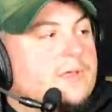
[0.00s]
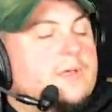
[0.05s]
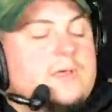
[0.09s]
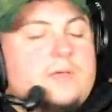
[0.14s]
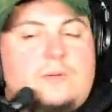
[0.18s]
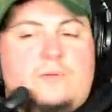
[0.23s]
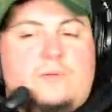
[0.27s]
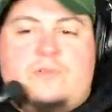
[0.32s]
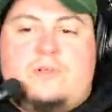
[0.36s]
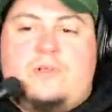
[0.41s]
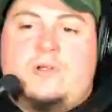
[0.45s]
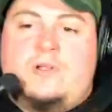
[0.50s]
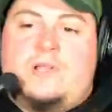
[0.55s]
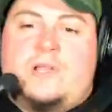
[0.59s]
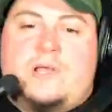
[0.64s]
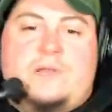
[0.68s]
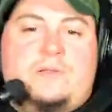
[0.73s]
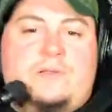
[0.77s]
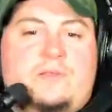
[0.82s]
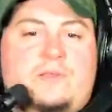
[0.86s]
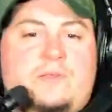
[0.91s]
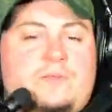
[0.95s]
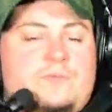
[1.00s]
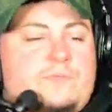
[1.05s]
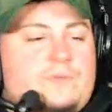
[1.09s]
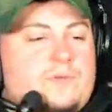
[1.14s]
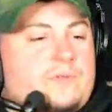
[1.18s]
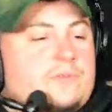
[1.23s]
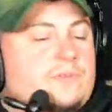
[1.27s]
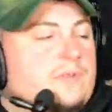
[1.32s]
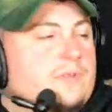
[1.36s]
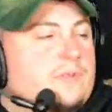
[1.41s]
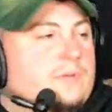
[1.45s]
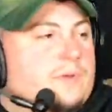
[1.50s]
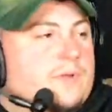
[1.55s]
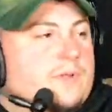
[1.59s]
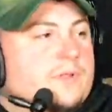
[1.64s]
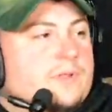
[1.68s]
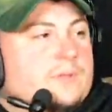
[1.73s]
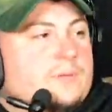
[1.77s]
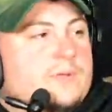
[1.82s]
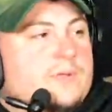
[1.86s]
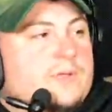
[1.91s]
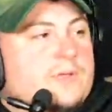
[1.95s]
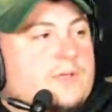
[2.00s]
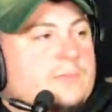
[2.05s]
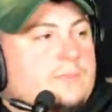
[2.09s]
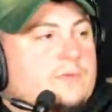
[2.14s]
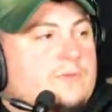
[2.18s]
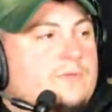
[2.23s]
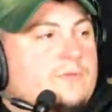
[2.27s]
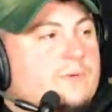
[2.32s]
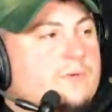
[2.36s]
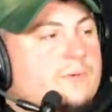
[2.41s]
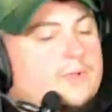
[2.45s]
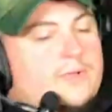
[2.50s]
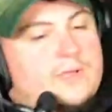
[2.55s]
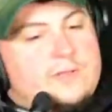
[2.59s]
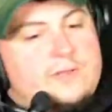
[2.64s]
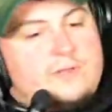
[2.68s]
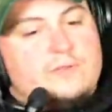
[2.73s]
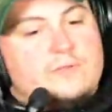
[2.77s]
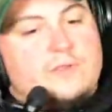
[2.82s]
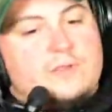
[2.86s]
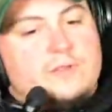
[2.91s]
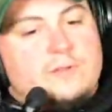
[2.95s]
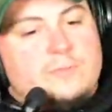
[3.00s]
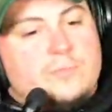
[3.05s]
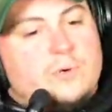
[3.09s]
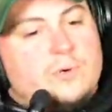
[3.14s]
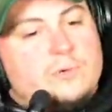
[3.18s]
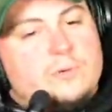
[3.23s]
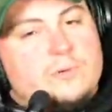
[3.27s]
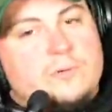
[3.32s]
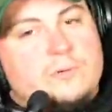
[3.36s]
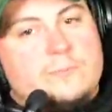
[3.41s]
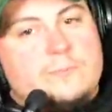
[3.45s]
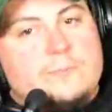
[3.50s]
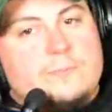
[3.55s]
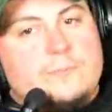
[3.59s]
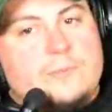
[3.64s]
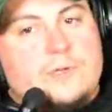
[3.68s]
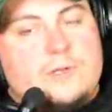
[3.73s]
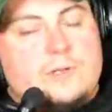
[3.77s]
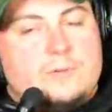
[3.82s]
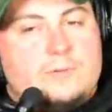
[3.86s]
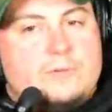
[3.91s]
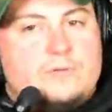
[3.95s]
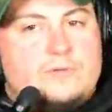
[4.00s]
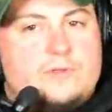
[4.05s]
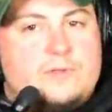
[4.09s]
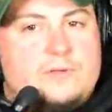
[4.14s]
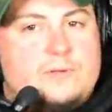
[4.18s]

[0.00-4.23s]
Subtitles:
It was on our 19-foot Sea Ray that we had before we had this other boat, and it was